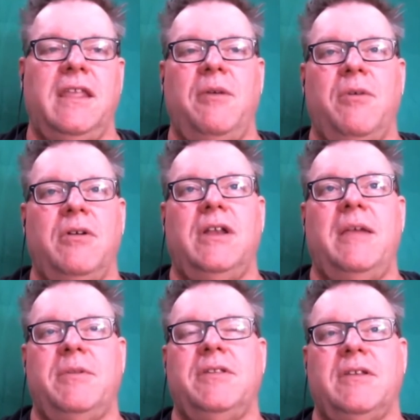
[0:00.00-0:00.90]
they were
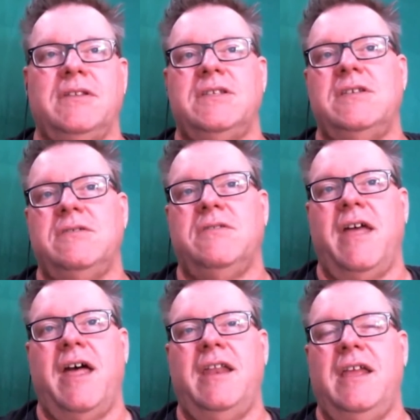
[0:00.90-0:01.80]
unable to continue that.